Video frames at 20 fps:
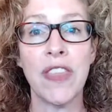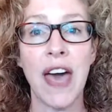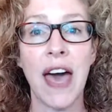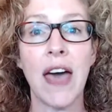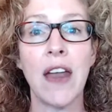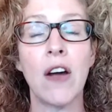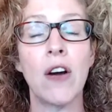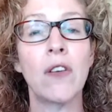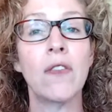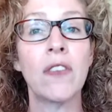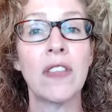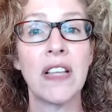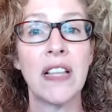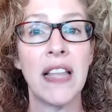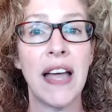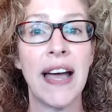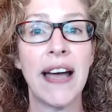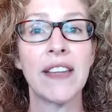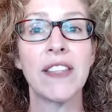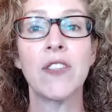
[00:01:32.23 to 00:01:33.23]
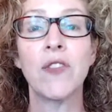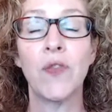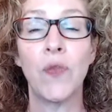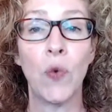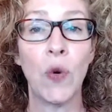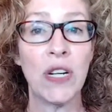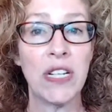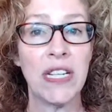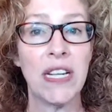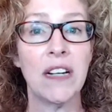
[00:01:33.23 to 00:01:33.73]
that over the last
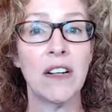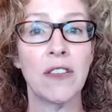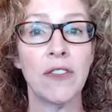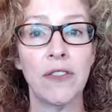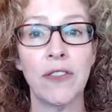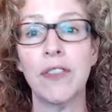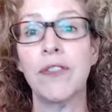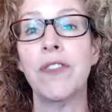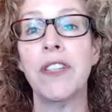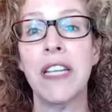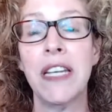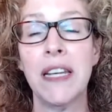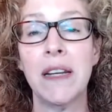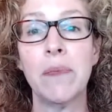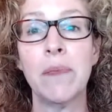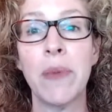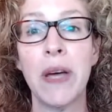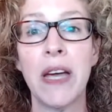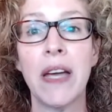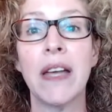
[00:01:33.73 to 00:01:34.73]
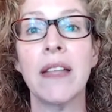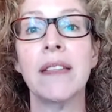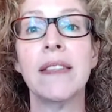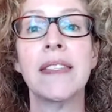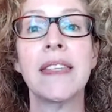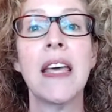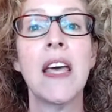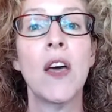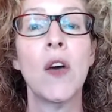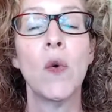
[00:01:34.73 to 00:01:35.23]
14 or 15 months,